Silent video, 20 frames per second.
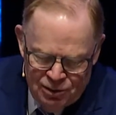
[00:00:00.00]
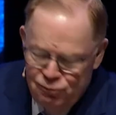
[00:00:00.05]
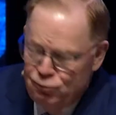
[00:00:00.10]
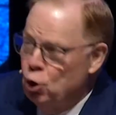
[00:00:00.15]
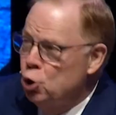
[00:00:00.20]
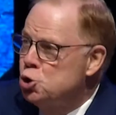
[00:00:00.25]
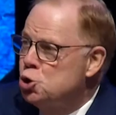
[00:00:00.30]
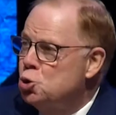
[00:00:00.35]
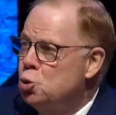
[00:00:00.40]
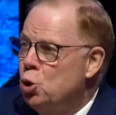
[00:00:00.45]

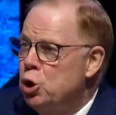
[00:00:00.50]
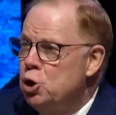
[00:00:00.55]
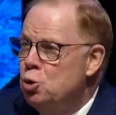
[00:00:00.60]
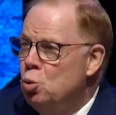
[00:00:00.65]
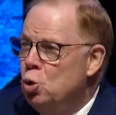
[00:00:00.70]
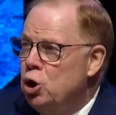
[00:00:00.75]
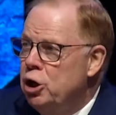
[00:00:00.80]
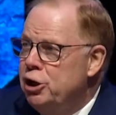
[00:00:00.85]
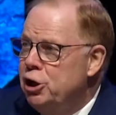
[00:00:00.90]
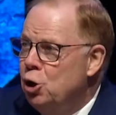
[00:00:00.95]
Verse
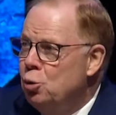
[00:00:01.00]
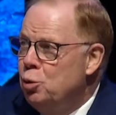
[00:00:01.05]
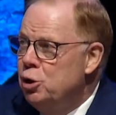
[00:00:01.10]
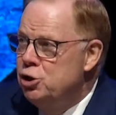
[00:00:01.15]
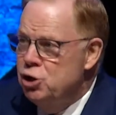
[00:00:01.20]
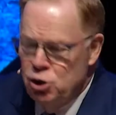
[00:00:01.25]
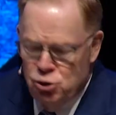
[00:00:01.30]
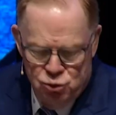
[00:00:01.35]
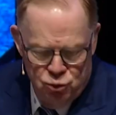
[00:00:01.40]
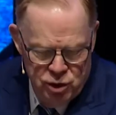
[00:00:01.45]
21 that we
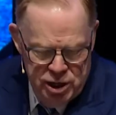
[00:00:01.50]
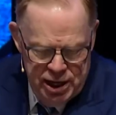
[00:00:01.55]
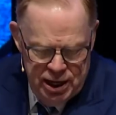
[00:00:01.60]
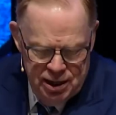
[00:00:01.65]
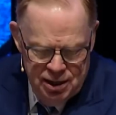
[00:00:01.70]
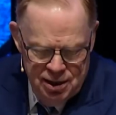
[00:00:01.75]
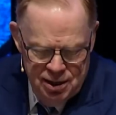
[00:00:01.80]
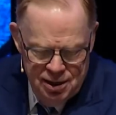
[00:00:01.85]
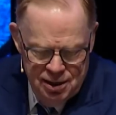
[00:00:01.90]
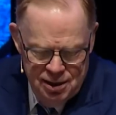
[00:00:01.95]
just read.
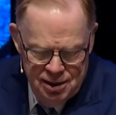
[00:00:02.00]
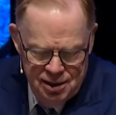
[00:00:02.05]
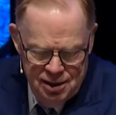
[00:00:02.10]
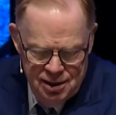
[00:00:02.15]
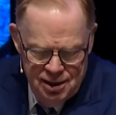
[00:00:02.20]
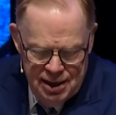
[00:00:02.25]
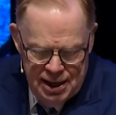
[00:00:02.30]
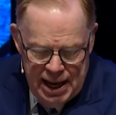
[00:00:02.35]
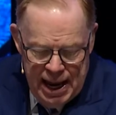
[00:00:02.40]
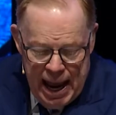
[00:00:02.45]

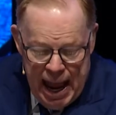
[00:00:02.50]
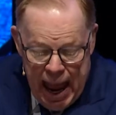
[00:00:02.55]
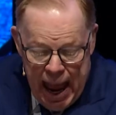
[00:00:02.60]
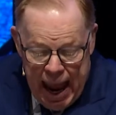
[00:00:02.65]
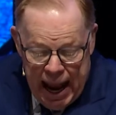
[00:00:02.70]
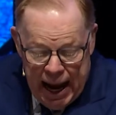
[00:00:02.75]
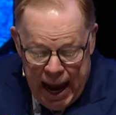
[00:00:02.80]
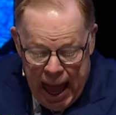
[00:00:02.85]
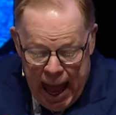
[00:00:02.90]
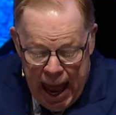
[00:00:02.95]

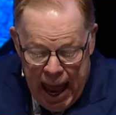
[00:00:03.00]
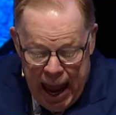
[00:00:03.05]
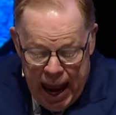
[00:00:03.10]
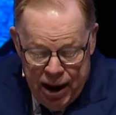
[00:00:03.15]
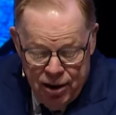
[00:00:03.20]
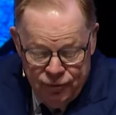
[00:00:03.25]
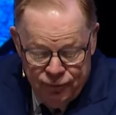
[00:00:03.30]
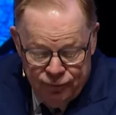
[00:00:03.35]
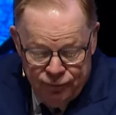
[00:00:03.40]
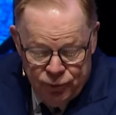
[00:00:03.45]
And
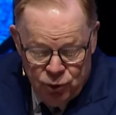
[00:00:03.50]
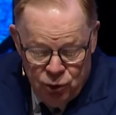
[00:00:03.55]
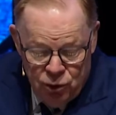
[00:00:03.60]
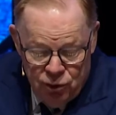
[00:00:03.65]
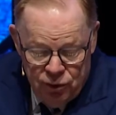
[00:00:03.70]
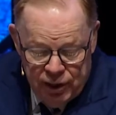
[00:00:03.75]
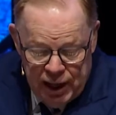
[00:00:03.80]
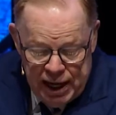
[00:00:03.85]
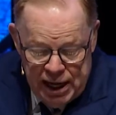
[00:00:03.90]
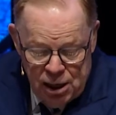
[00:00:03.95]
after
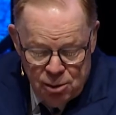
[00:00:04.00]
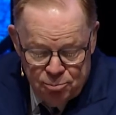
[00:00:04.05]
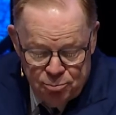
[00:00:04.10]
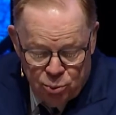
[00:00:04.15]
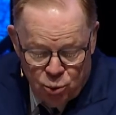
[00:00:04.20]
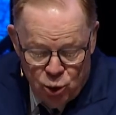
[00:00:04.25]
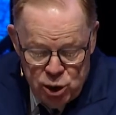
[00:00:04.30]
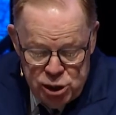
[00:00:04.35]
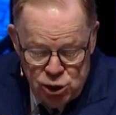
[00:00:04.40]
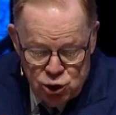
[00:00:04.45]
they had
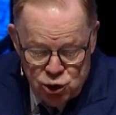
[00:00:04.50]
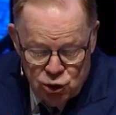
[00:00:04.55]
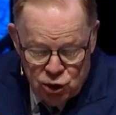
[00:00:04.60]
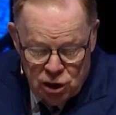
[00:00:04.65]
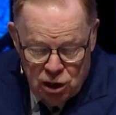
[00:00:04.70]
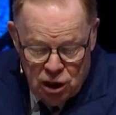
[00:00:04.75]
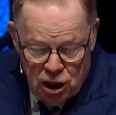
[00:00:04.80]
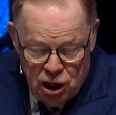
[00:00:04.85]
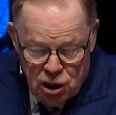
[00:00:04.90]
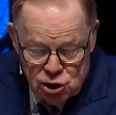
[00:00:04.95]
preached the
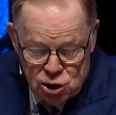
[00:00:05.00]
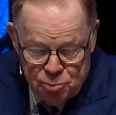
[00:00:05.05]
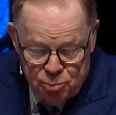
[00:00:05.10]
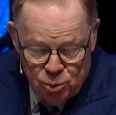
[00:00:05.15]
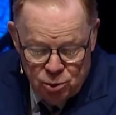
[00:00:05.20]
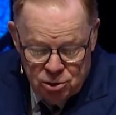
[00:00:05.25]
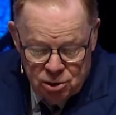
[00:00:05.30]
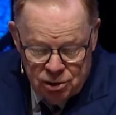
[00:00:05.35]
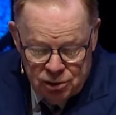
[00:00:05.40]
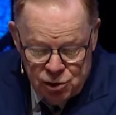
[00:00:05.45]

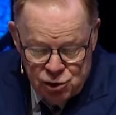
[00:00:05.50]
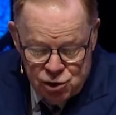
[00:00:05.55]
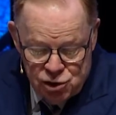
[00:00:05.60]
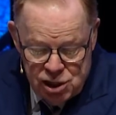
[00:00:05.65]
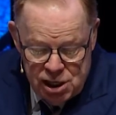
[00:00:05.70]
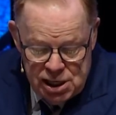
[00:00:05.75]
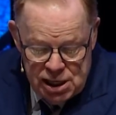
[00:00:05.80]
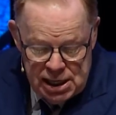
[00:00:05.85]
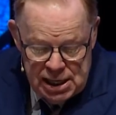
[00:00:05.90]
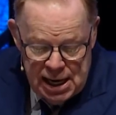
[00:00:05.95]
gospel to the
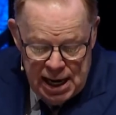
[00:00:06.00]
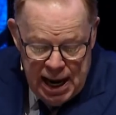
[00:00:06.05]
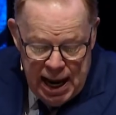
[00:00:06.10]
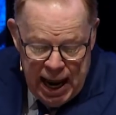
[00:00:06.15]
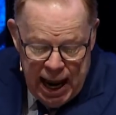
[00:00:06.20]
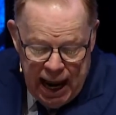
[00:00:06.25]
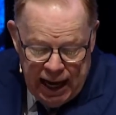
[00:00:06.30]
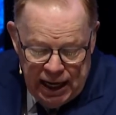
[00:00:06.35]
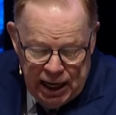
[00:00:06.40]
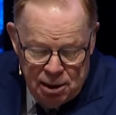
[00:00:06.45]
city
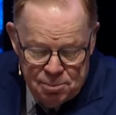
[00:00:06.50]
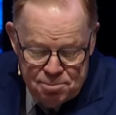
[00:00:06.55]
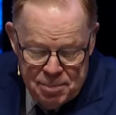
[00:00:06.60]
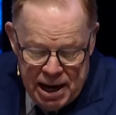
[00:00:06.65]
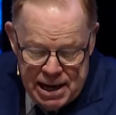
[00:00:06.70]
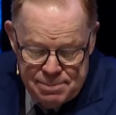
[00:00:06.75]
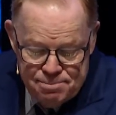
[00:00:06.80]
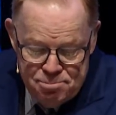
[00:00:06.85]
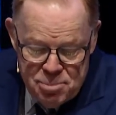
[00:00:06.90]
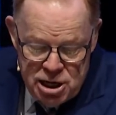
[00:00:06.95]
and had
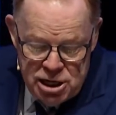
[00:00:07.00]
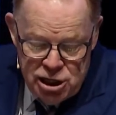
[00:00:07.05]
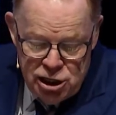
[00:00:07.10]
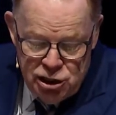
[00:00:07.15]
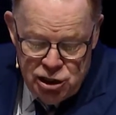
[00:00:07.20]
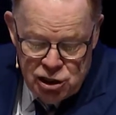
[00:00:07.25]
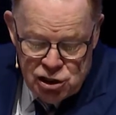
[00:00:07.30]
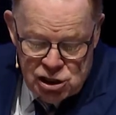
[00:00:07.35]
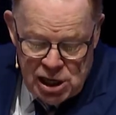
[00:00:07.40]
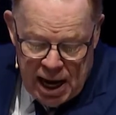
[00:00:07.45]
made many
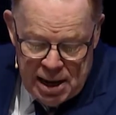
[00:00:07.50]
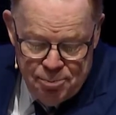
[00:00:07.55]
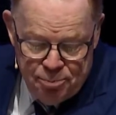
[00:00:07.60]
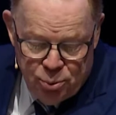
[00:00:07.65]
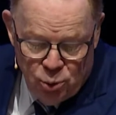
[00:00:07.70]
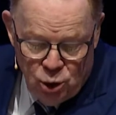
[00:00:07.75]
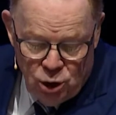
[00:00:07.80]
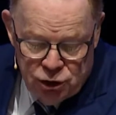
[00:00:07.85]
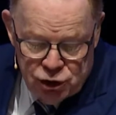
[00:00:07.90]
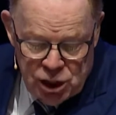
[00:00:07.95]

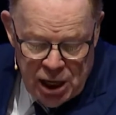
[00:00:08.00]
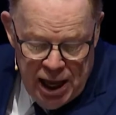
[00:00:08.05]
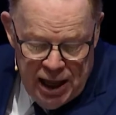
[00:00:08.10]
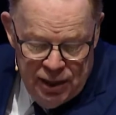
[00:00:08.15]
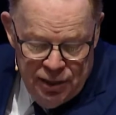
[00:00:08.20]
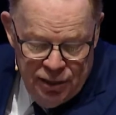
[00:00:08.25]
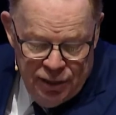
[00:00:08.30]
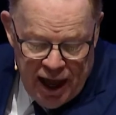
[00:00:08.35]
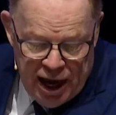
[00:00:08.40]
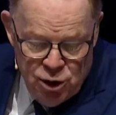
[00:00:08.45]
disciples,
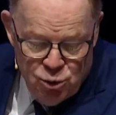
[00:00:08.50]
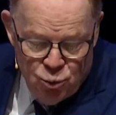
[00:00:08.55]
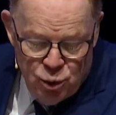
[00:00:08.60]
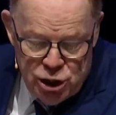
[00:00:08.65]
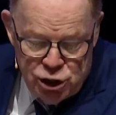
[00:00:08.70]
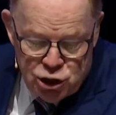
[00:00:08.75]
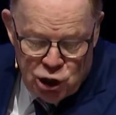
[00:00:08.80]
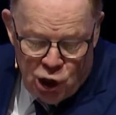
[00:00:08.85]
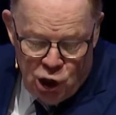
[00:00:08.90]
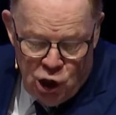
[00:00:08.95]
they
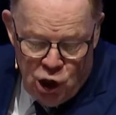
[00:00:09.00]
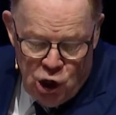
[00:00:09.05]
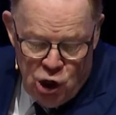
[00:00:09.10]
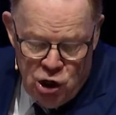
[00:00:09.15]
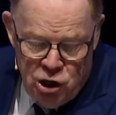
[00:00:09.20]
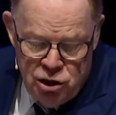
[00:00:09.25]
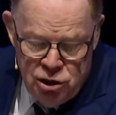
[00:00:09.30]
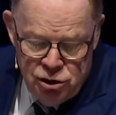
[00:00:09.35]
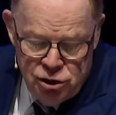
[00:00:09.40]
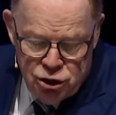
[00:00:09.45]

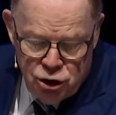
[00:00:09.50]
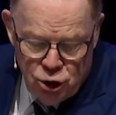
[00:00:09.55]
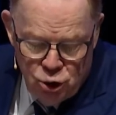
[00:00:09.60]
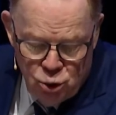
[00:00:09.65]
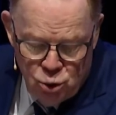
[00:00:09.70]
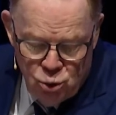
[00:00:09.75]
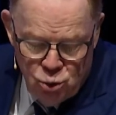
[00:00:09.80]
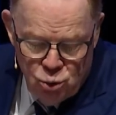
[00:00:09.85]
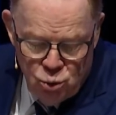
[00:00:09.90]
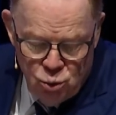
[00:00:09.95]
returned
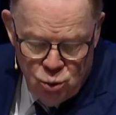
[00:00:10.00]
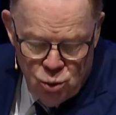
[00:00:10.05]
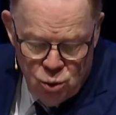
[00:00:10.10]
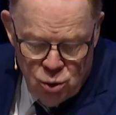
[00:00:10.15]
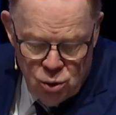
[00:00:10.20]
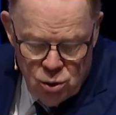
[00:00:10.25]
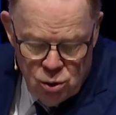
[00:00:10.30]
to.